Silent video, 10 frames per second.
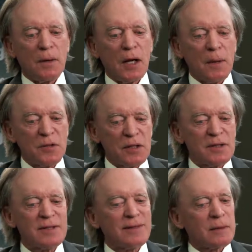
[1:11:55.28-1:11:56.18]

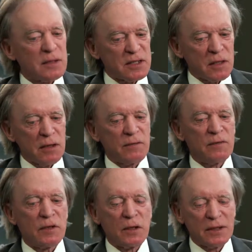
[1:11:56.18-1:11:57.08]
options and selling
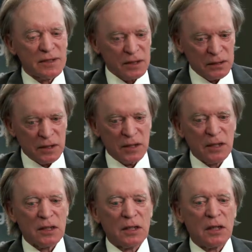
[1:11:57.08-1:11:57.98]

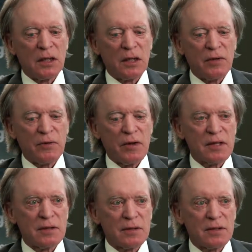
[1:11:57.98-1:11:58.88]
volatility through
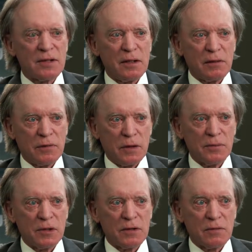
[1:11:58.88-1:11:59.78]
the sale of
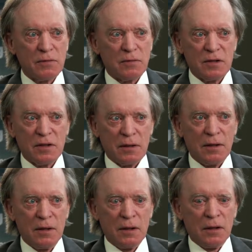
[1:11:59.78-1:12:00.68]
options, which
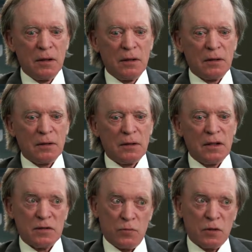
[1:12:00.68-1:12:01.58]

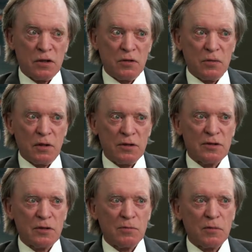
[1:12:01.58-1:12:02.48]
hasn't worked too well in
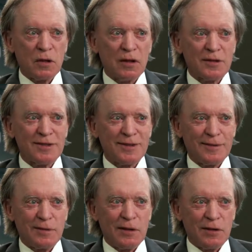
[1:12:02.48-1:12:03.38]
certain markets
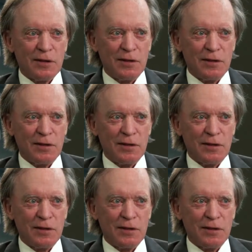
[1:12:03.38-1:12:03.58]
at